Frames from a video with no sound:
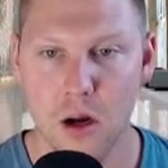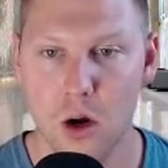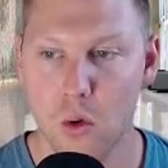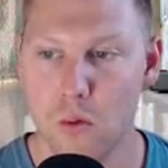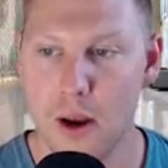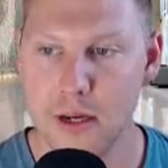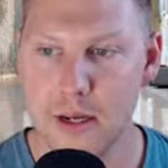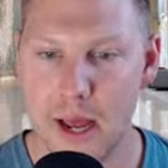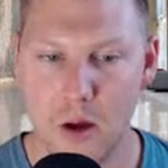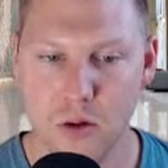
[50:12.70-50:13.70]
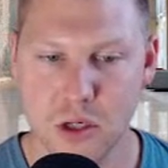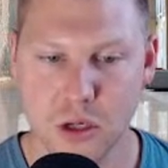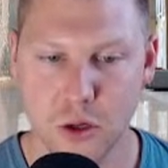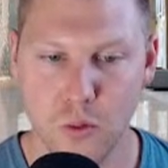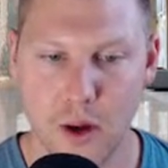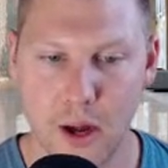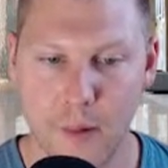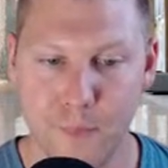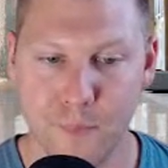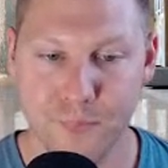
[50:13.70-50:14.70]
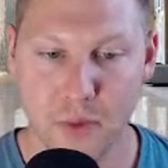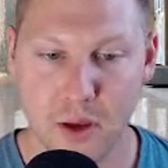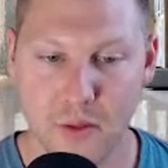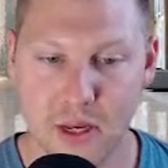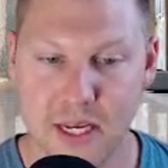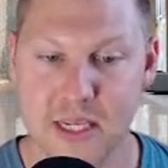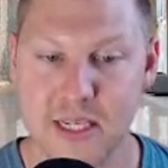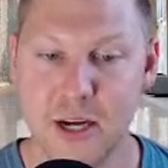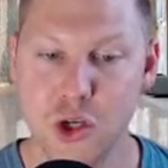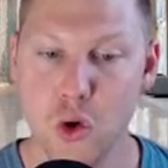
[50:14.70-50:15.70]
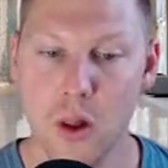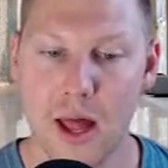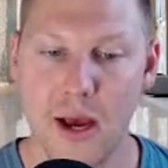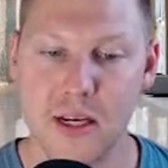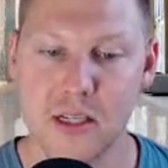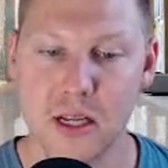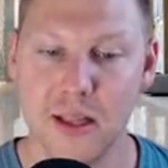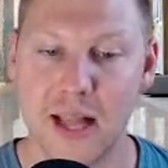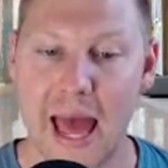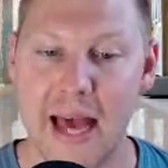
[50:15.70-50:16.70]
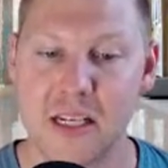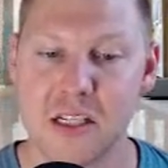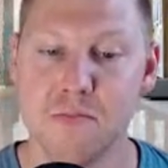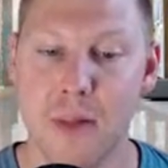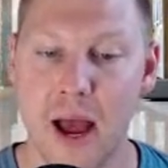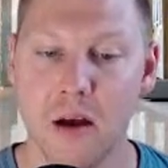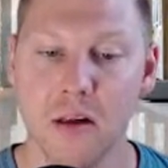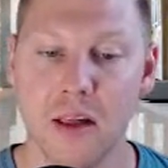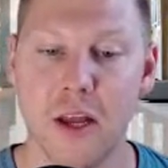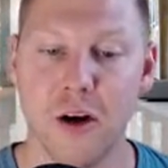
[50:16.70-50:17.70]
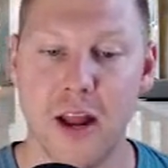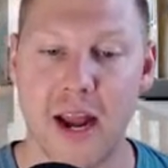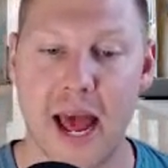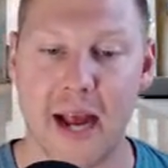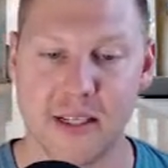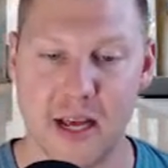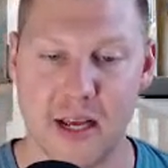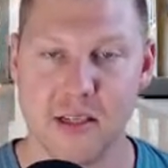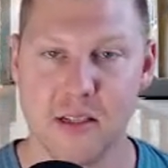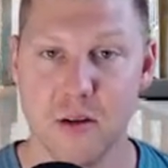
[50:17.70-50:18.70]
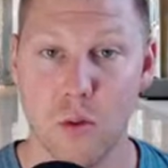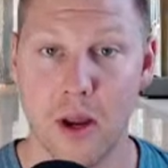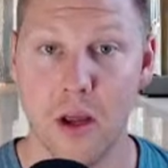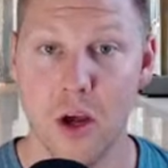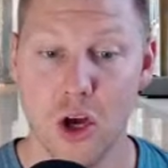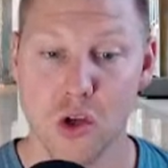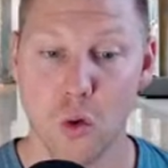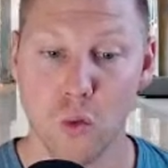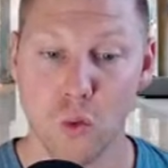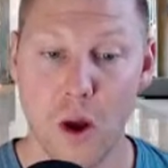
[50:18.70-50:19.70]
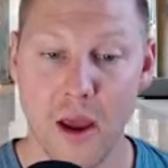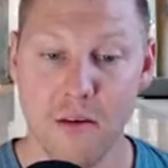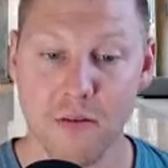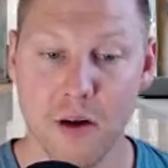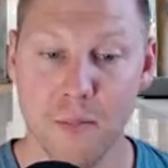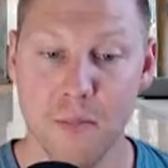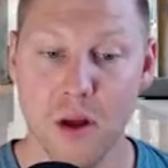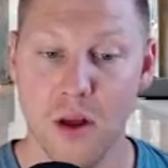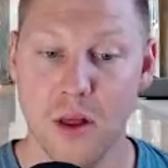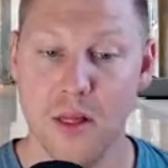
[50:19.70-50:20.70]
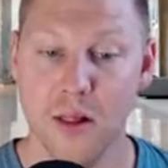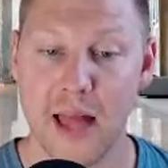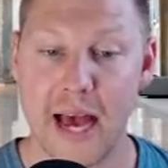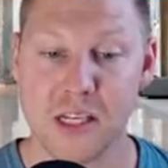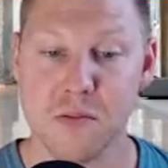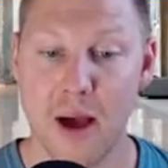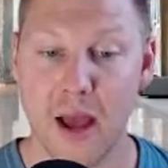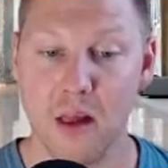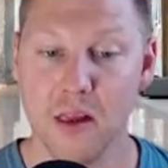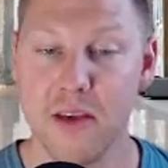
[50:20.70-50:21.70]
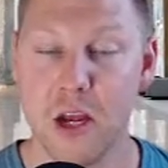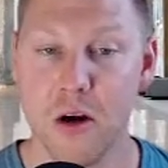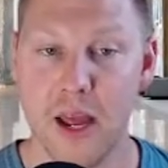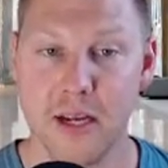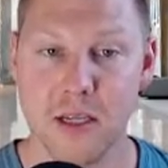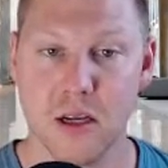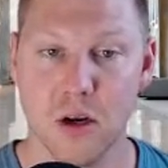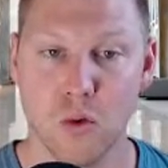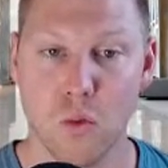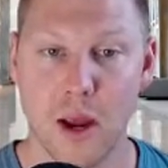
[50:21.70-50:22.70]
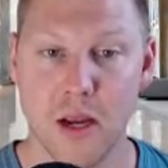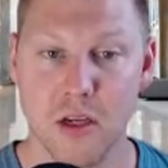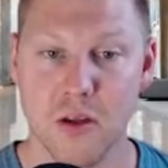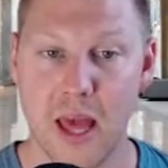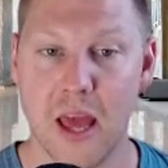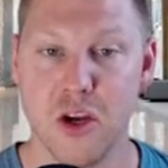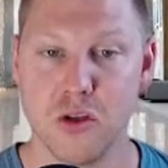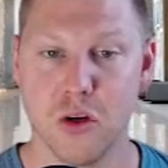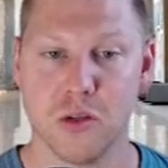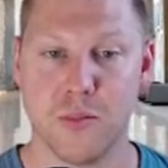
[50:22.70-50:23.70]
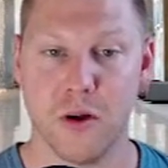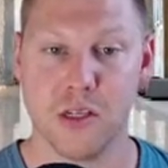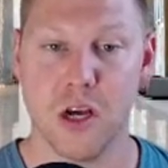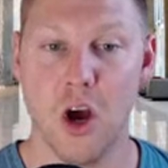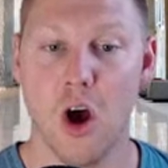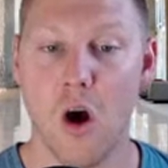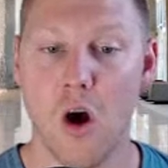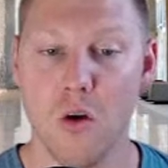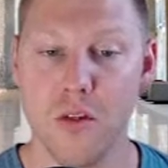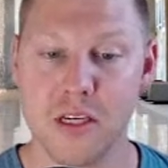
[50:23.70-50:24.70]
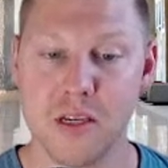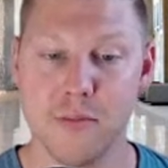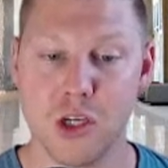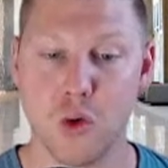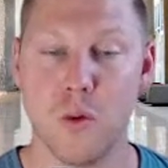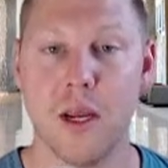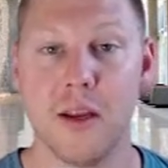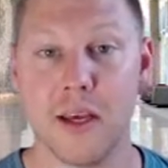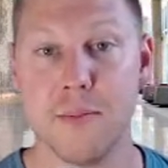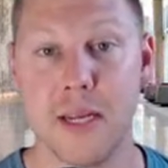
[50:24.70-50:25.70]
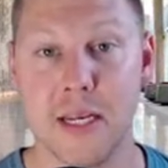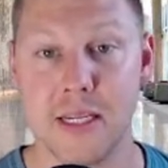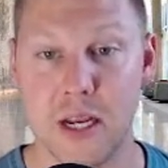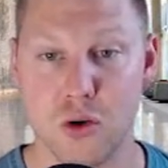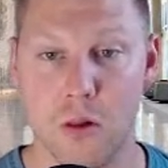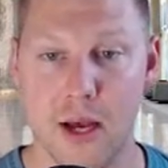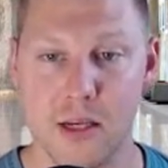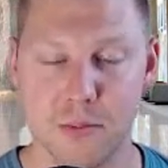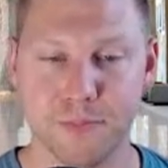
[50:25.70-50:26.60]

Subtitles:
right down to the decentralized last mile internet access, right? So right from the last mile of internet, right to the end user experience, all this in between can be decentralized.